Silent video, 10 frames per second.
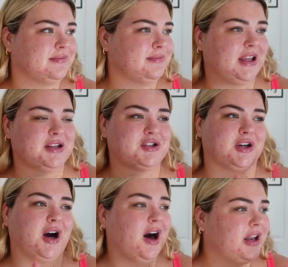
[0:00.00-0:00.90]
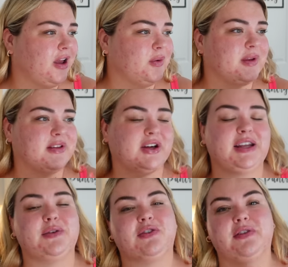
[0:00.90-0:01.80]
making sure audio was good.
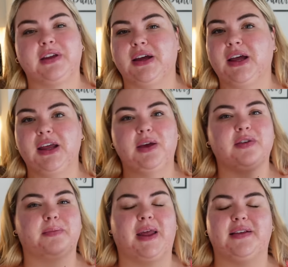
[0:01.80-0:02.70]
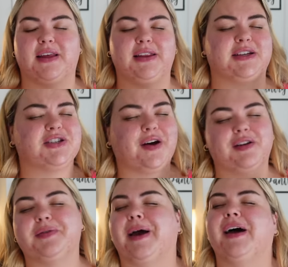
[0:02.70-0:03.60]
He was just, he was amazing. Like shout out
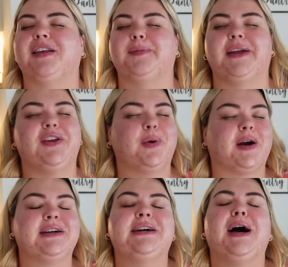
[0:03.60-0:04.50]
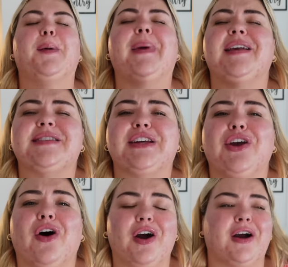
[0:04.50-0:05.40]
to my husband. You are amazing.
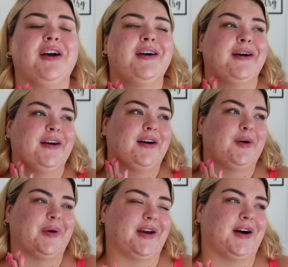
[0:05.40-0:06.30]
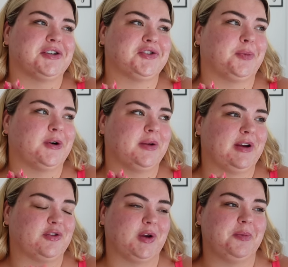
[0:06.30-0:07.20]
You are, oh my gosh, supporting my
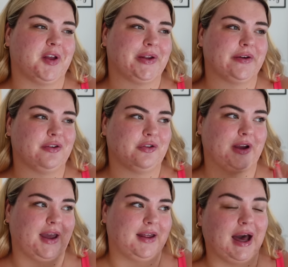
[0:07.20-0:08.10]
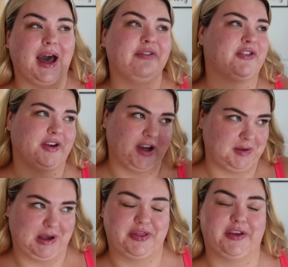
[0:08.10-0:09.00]
dreams. I'll never forget. I've talked
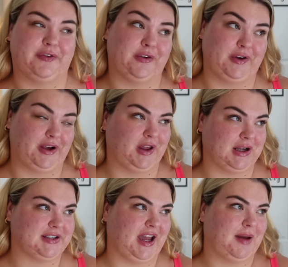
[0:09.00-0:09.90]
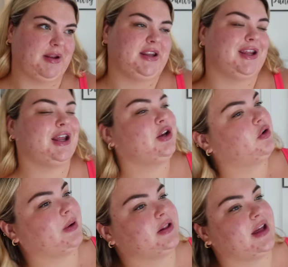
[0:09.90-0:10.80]
about this for a very long time and he, he knew
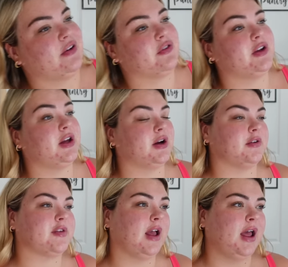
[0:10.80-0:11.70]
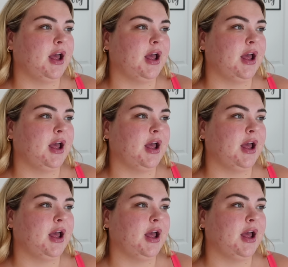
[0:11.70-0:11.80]
about that for years.